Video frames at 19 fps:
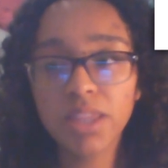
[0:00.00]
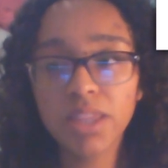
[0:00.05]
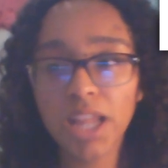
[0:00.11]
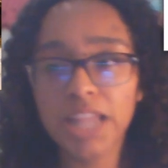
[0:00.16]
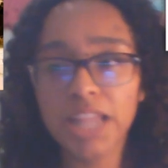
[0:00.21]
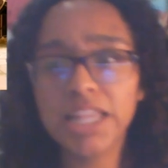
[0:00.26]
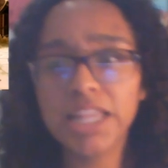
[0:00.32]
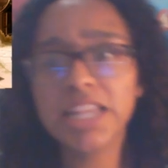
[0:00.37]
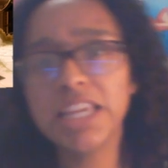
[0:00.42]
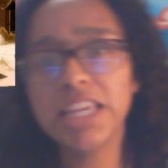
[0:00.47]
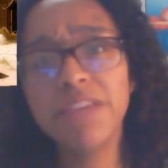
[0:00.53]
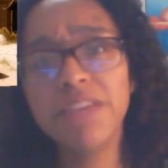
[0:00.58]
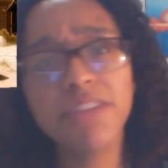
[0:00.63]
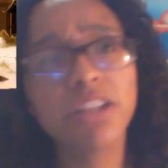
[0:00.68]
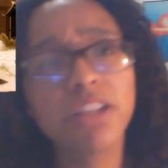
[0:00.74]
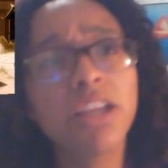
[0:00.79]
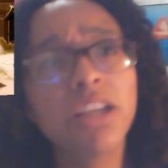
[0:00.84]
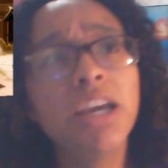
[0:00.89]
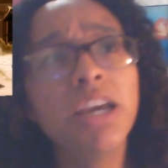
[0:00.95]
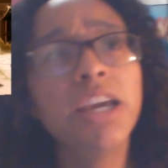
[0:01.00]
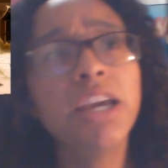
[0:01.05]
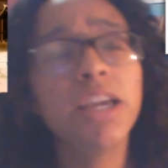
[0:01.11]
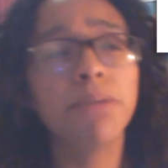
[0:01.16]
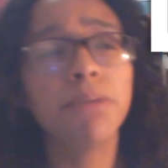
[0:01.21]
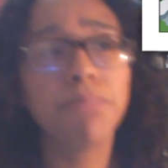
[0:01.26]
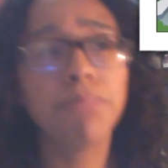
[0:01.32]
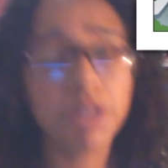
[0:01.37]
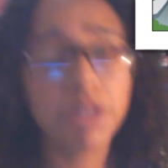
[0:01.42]
And then even
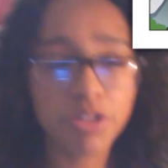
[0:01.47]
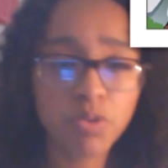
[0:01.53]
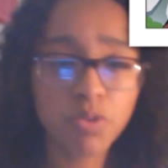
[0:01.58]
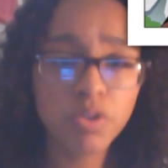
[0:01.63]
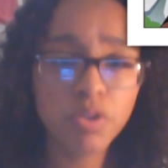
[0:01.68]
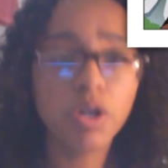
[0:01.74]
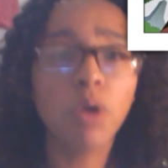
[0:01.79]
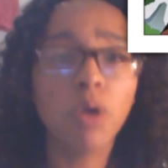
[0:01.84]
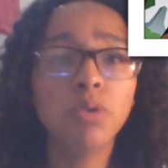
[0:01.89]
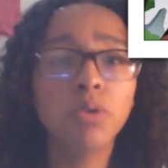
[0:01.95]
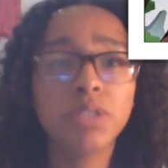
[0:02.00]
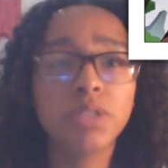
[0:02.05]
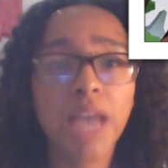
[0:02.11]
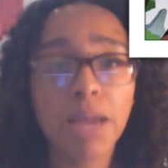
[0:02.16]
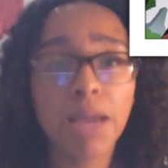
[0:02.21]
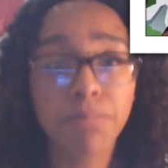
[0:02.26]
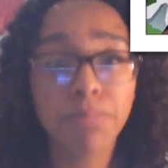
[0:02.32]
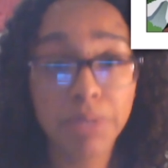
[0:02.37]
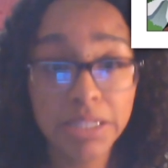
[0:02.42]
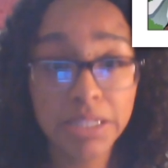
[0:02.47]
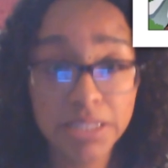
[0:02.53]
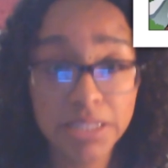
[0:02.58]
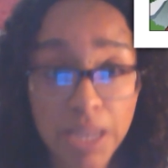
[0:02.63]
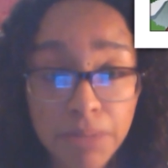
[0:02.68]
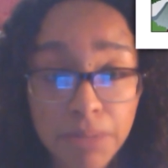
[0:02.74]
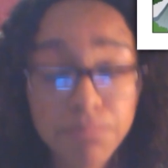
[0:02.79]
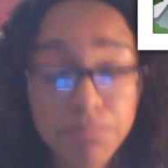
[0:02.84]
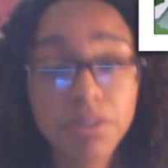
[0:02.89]
in book three, Ozai brings
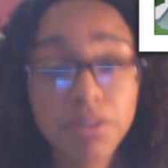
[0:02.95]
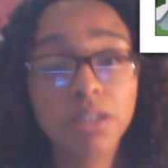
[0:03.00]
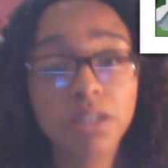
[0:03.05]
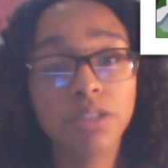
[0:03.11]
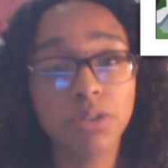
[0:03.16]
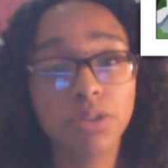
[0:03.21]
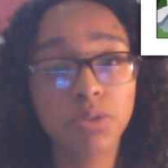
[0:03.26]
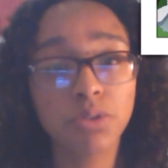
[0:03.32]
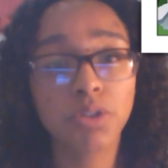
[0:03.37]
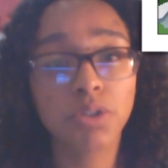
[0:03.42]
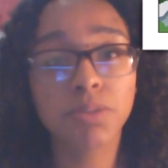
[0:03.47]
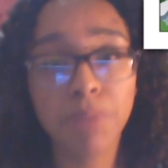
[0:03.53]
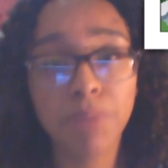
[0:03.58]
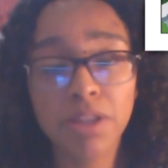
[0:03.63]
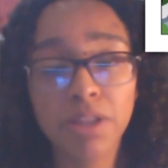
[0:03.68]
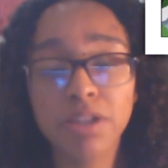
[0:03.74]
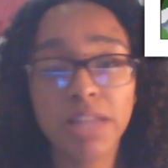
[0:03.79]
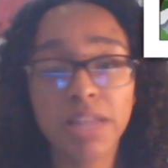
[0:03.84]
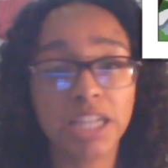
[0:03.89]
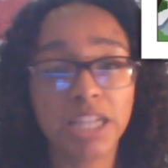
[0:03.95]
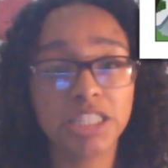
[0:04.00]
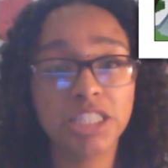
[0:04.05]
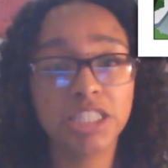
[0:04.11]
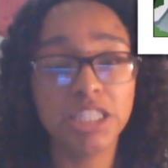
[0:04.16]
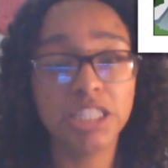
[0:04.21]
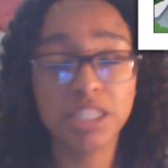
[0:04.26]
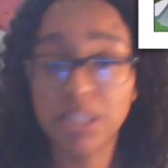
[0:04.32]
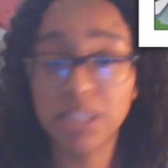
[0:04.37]
up Zuko's mother, that
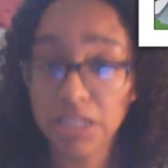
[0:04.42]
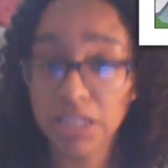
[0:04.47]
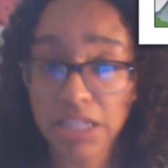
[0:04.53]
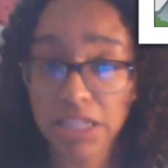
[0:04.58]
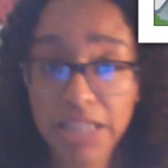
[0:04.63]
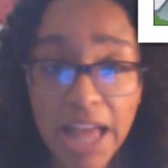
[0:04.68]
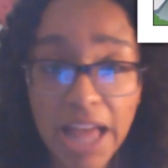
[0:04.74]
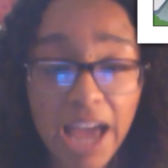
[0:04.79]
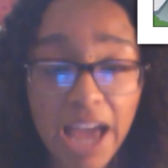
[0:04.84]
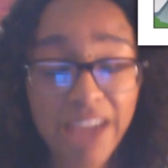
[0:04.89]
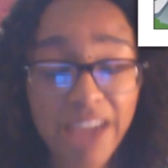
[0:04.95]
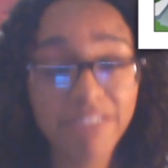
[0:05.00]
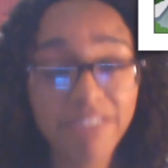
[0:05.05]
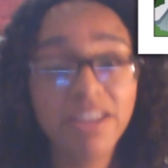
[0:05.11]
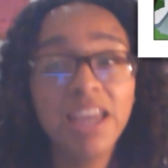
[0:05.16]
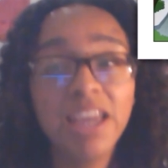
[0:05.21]
she's still alive.